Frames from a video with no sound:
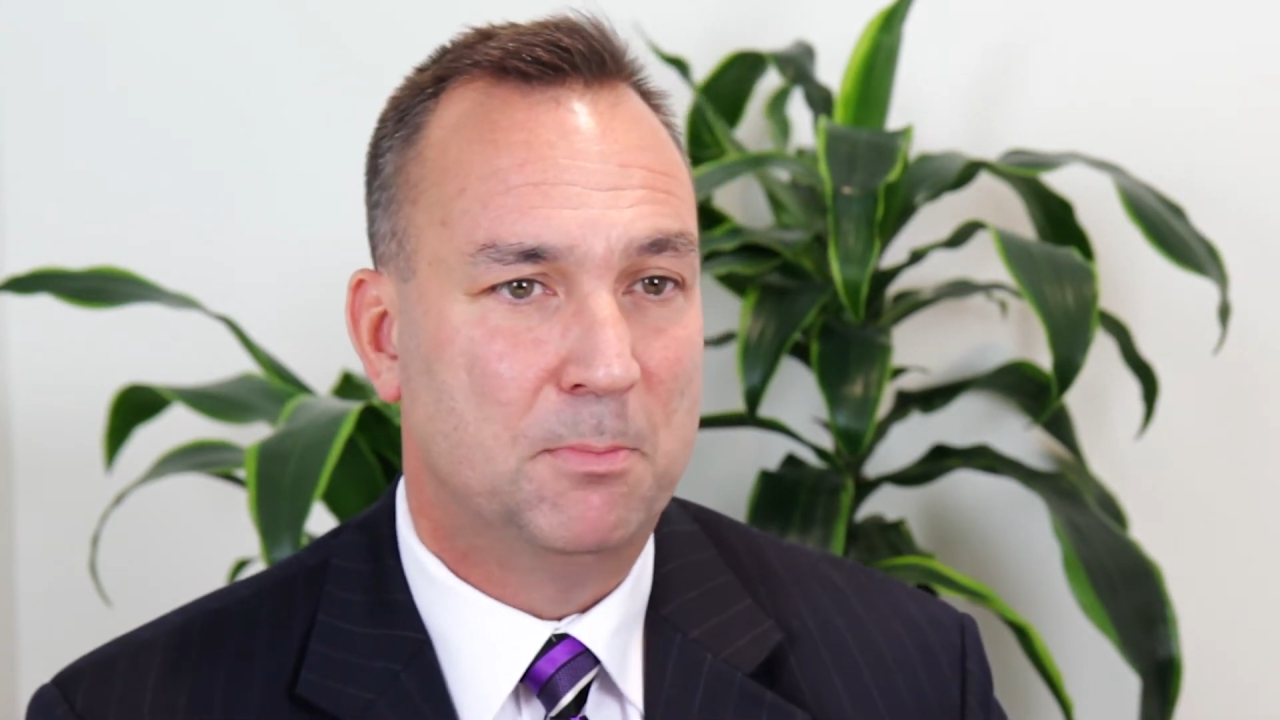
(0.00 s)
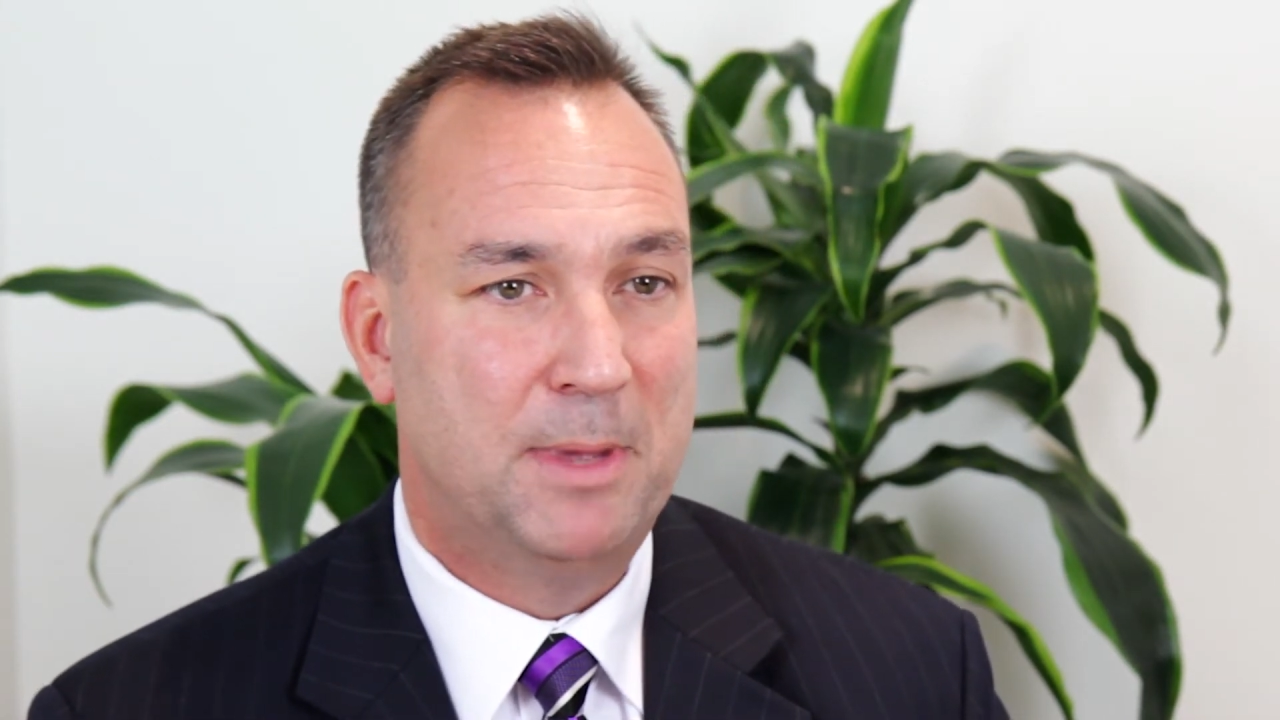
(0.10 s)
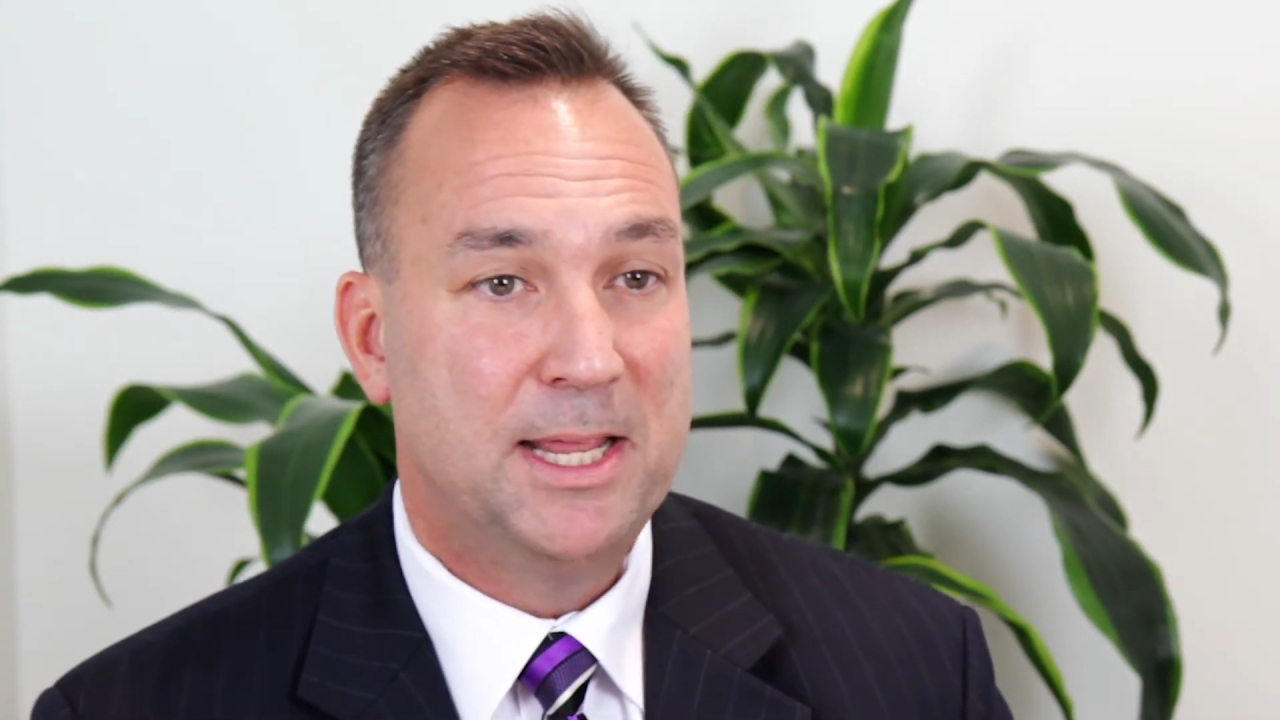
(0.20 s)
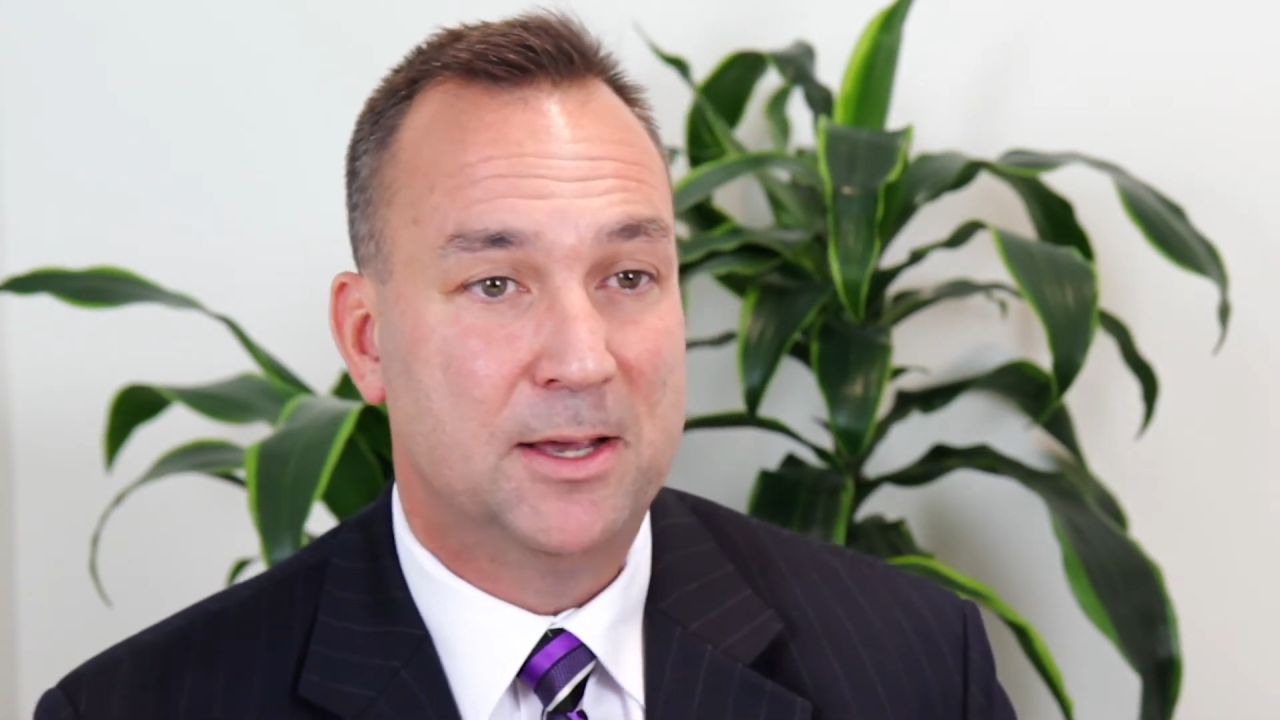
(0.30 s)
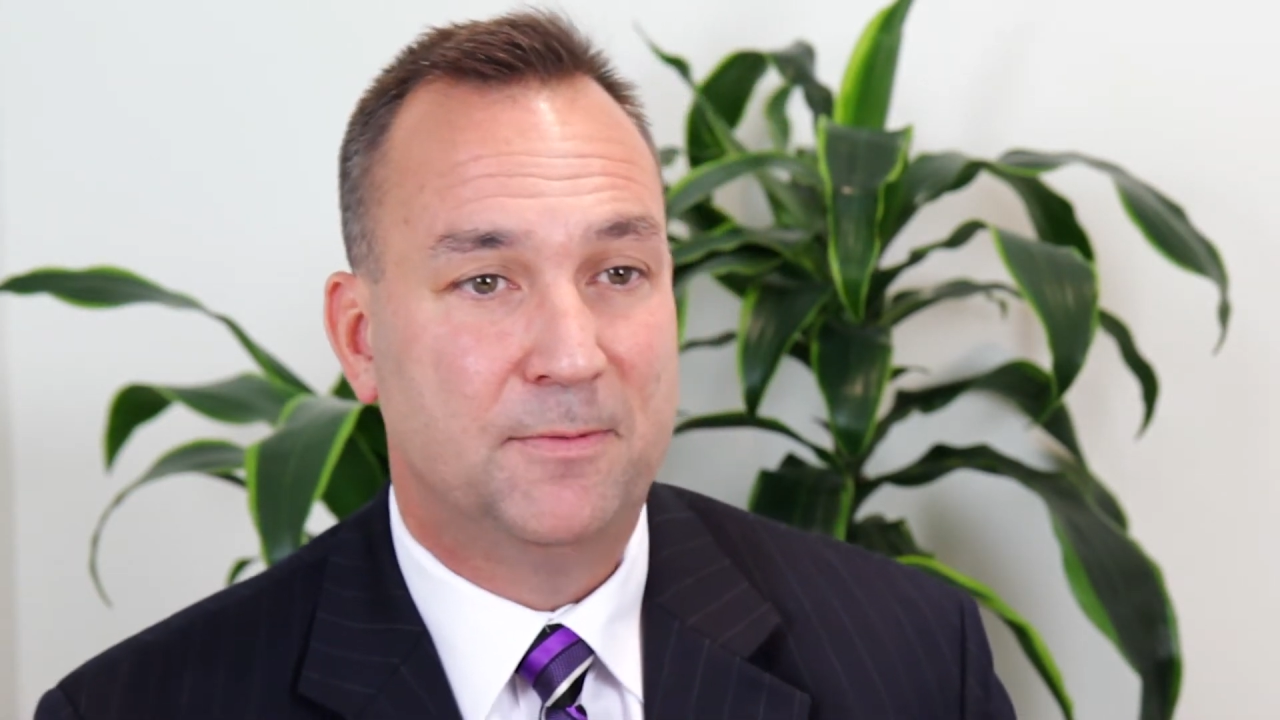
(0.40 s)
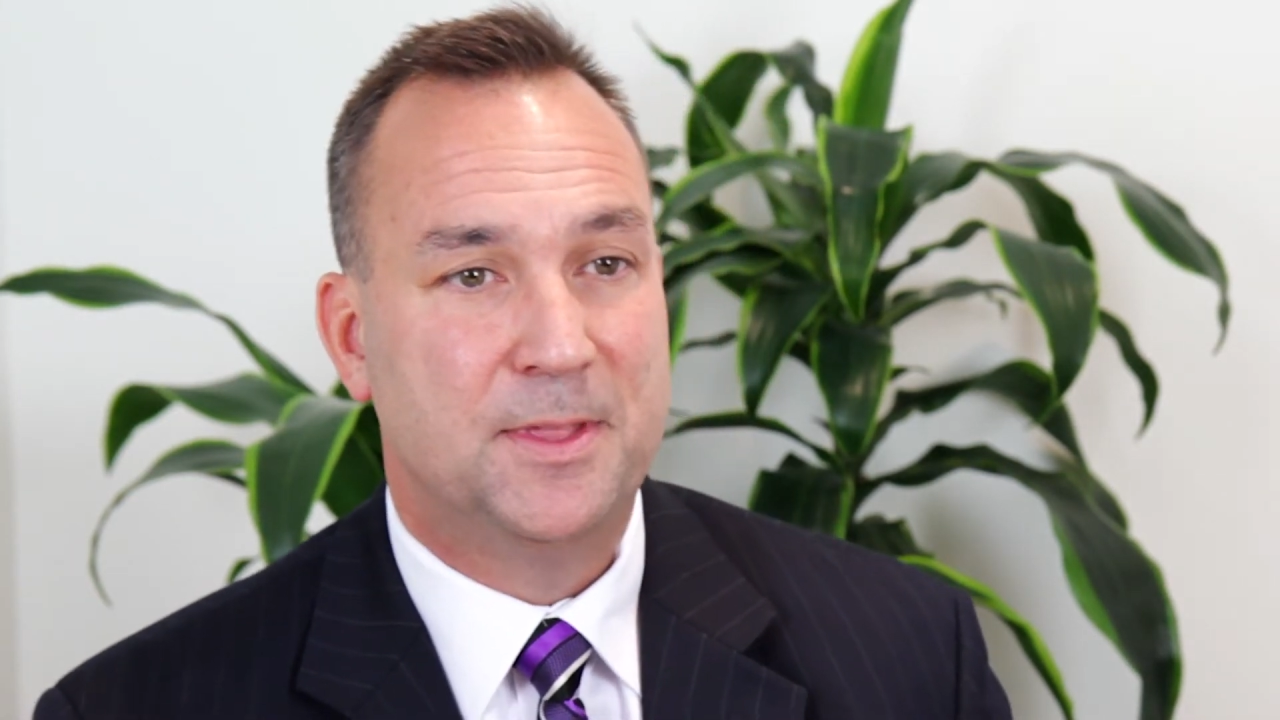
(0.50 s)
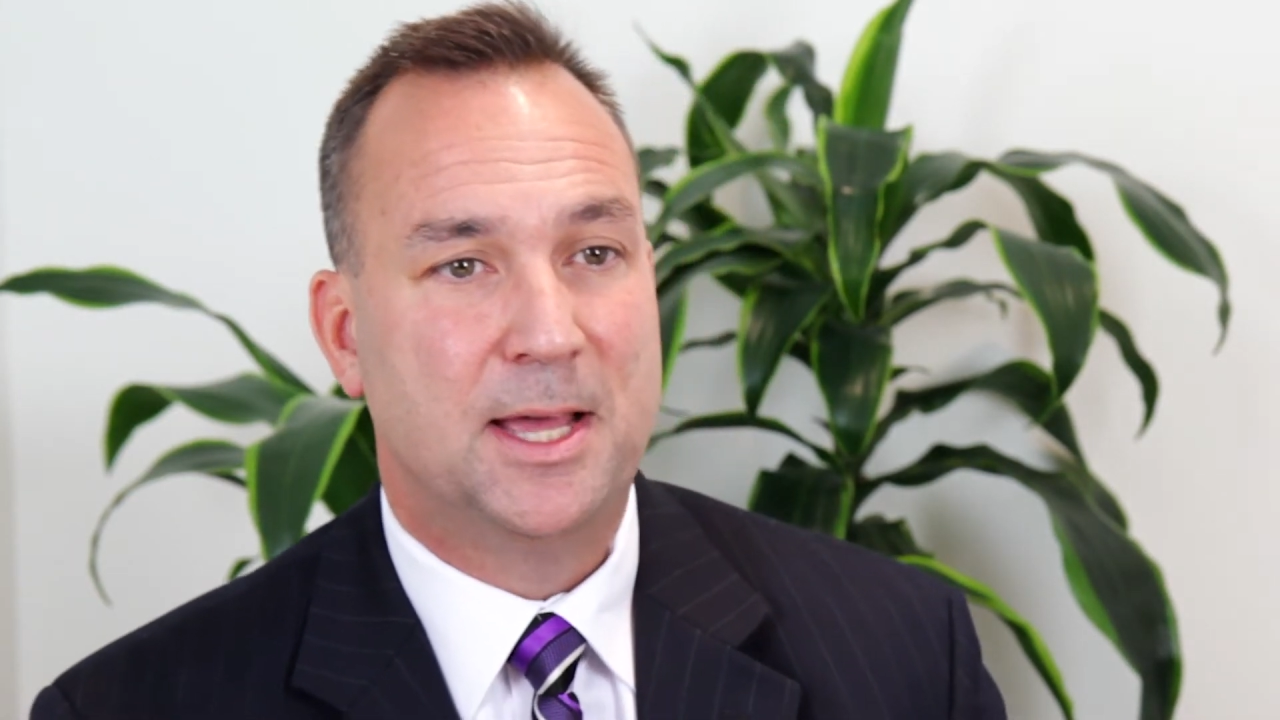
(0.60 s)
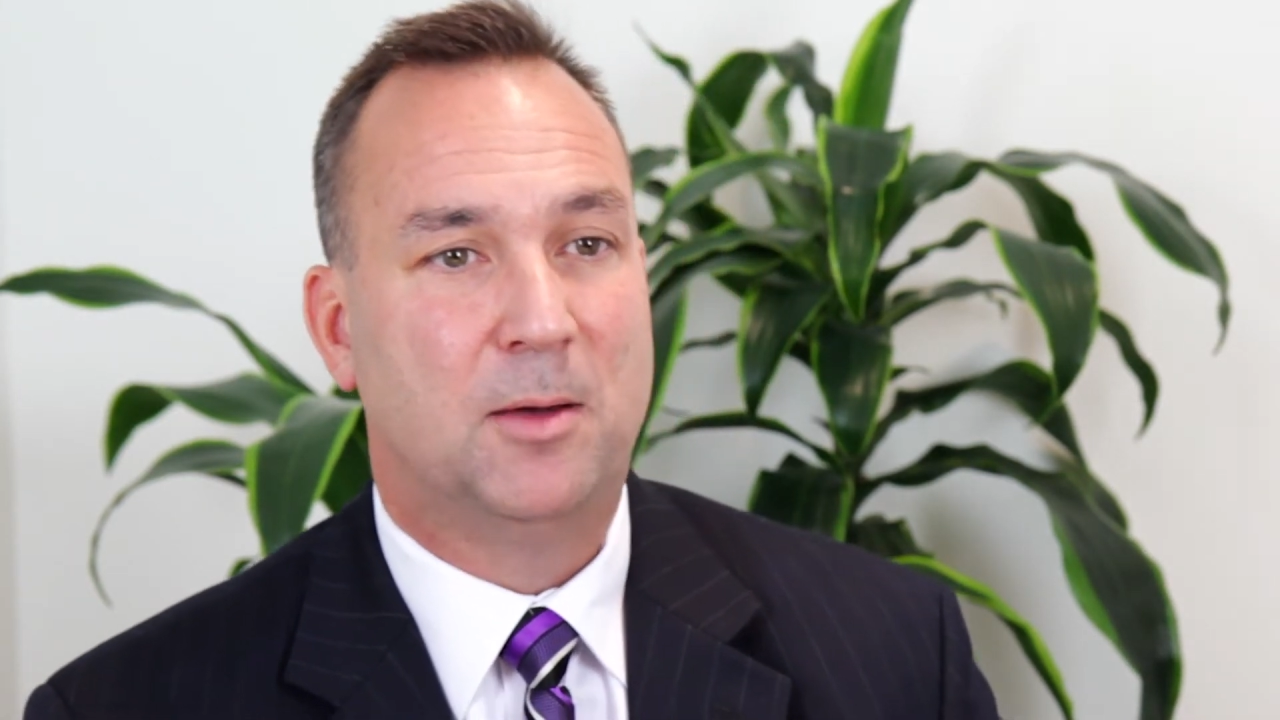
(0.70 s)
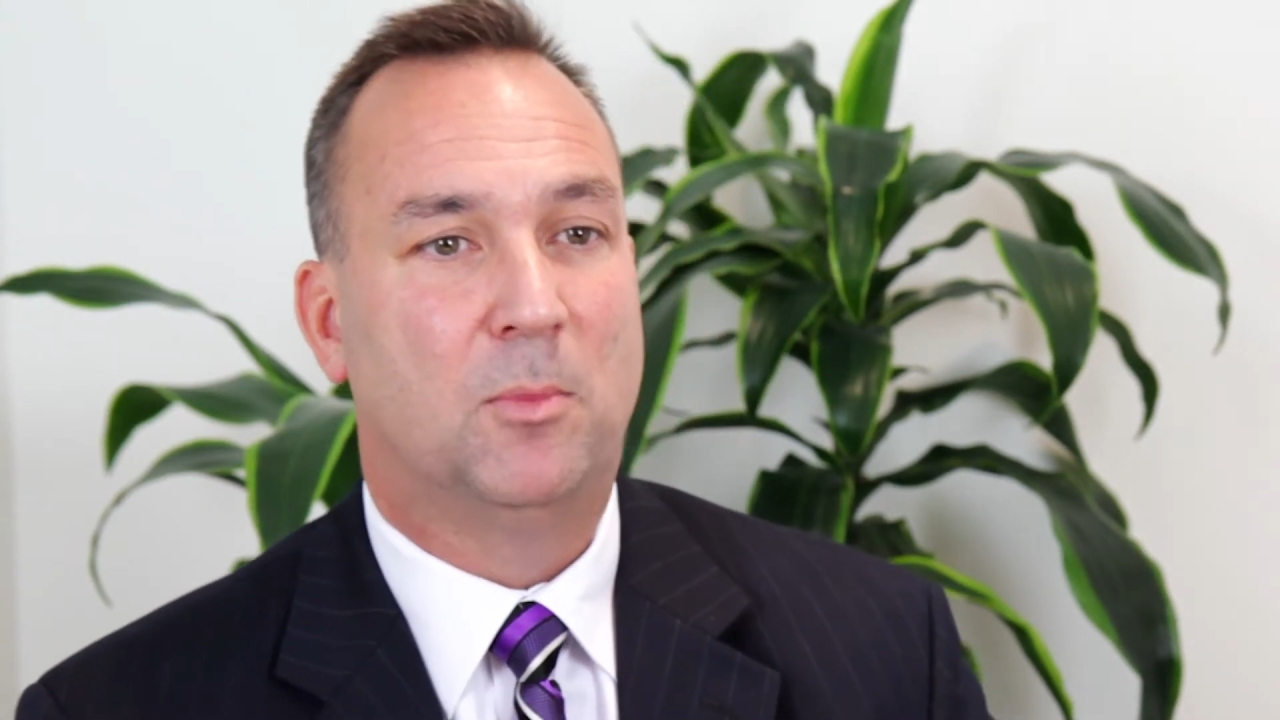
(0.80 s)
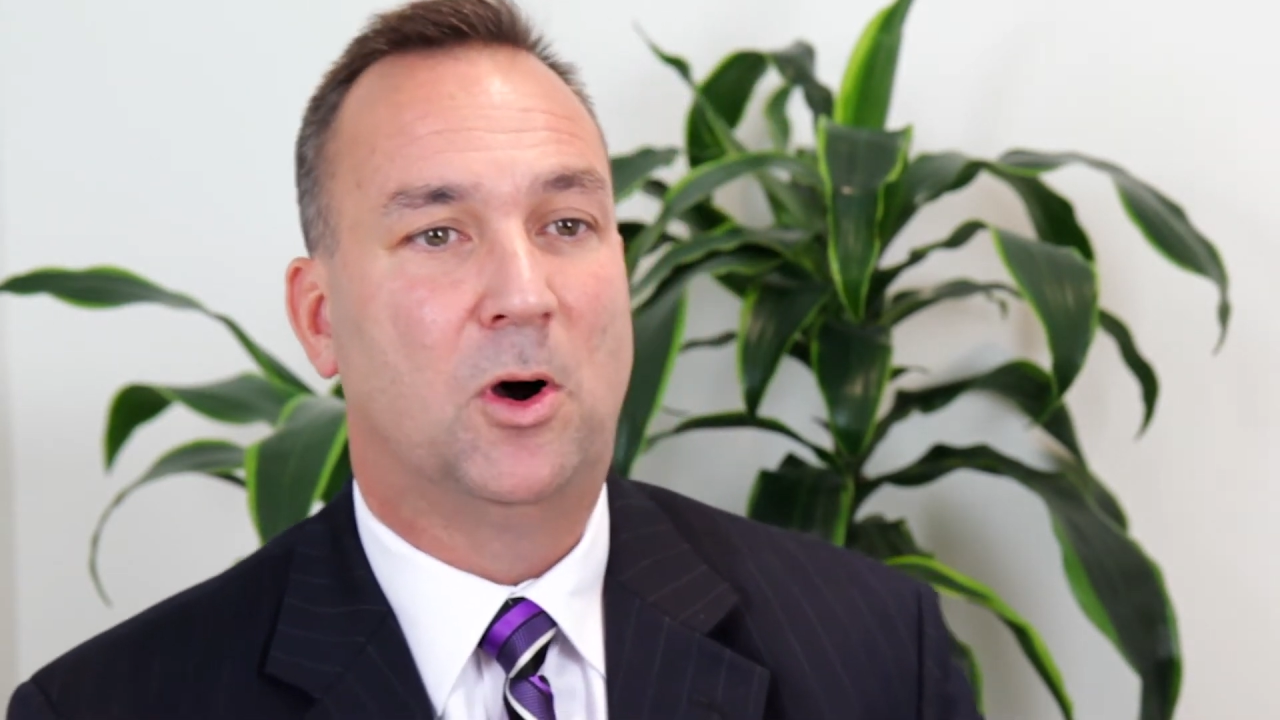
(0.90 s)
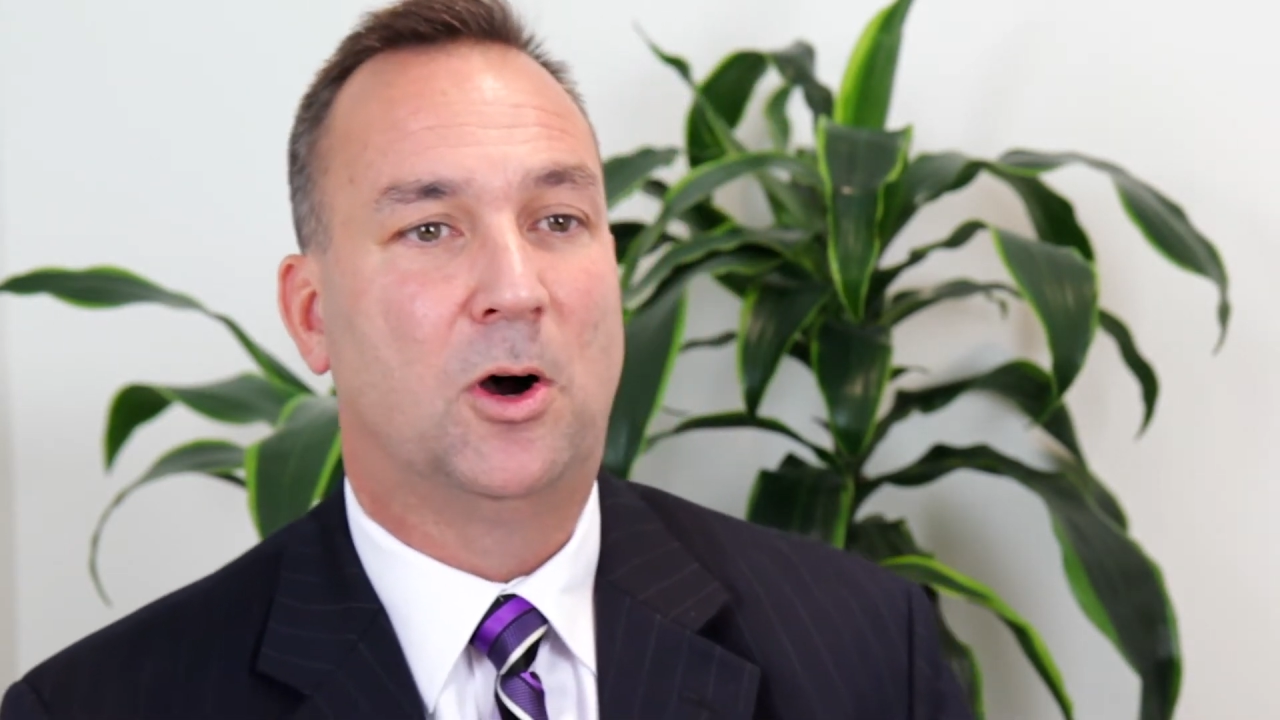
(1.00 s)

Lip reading: many of them